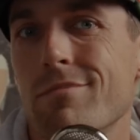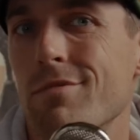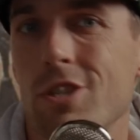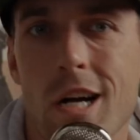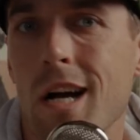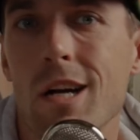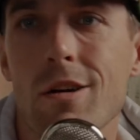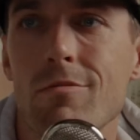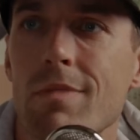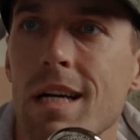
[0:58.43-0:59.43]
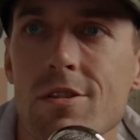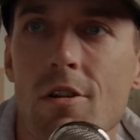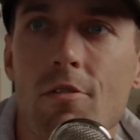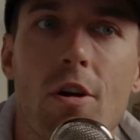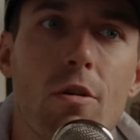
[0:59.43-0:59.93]
Chicago, as you
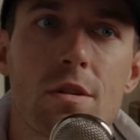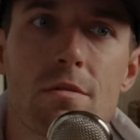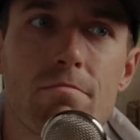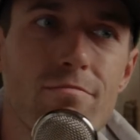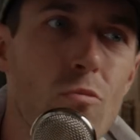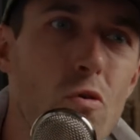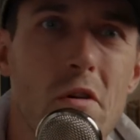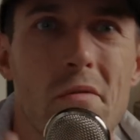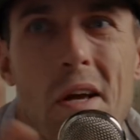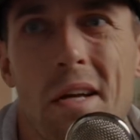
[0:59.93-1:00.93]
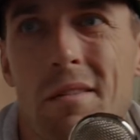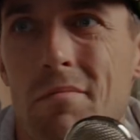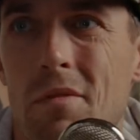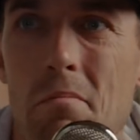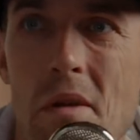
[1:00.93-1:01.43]
all know, was more in like
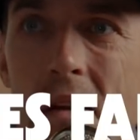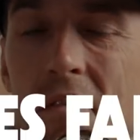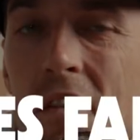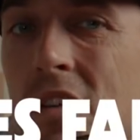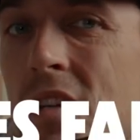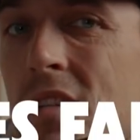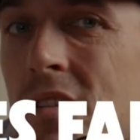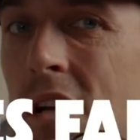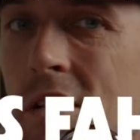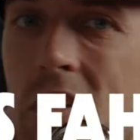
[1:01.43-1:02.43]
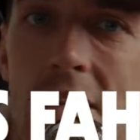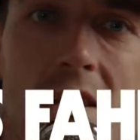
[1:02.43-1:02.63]
the mid 50s, touching